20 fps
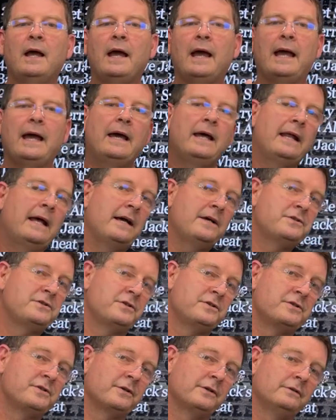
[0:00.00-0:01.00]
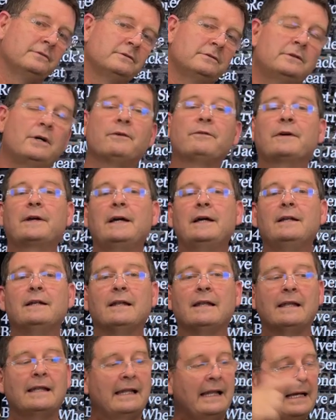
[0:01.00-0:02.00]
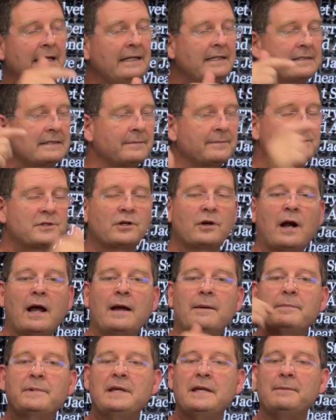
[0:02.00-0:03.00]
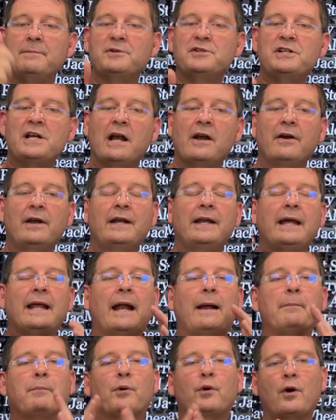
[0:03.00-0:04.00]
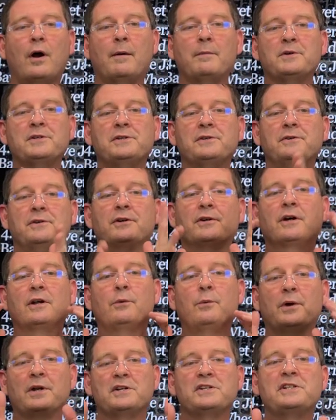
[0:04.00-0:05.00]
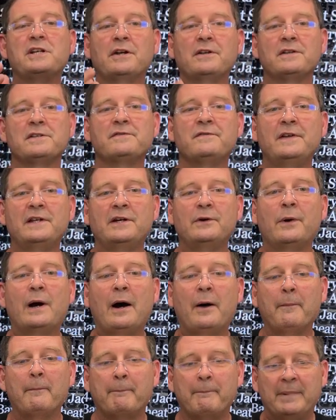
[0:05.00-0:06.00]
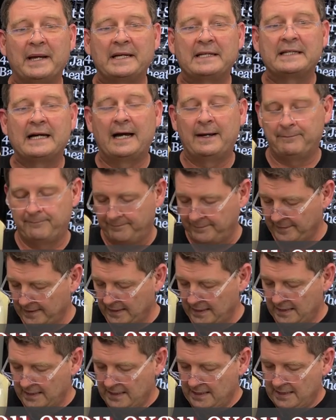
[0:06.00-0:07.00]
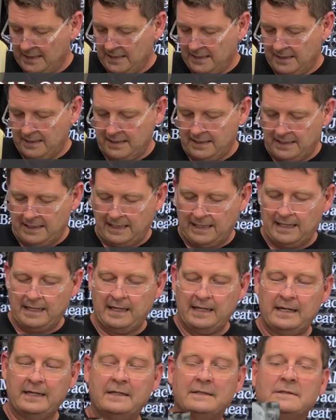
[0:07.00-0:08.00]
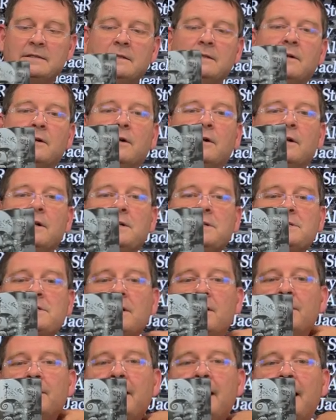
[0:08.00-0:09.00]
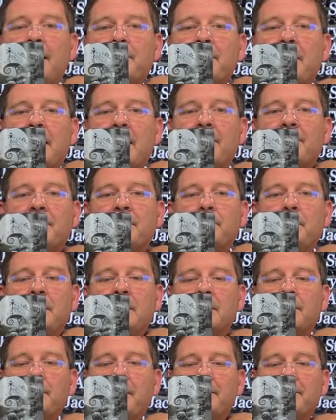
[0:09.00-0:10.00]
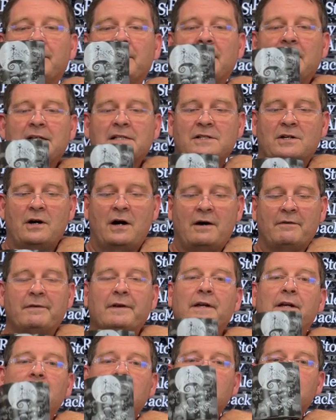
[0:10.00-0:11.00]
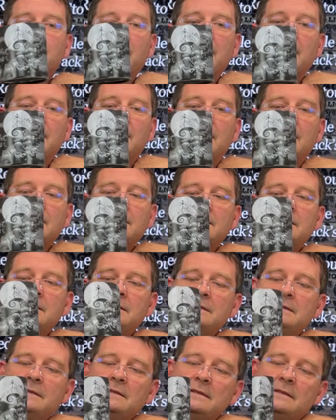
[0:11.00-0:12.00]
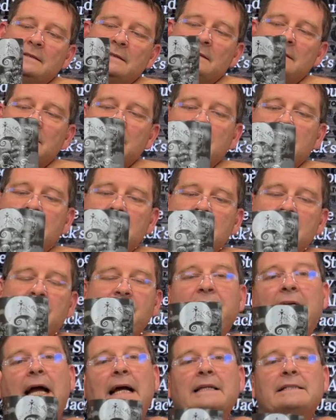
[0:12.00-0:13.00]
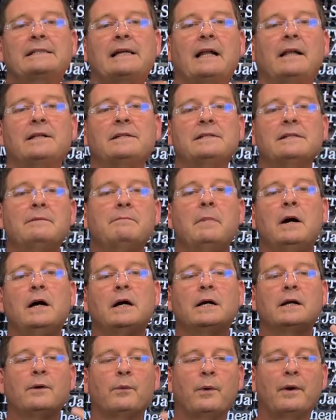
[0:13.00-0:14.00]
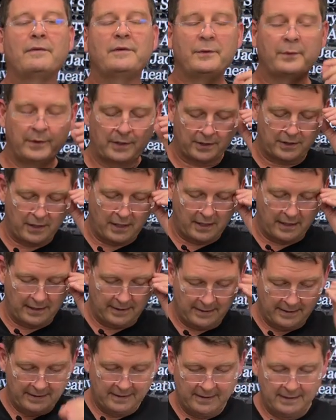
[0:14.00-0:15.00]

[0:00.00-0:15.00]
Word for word: And as usual, don't forget, like, subscribe, keep sharing, and I promise you, you're going to want to share this video out big time. And it's a little early, so yeah, I'm not having a beer. I'm having a nice coffee here in my uh, Jack Skellington mug or whatever you want to call it.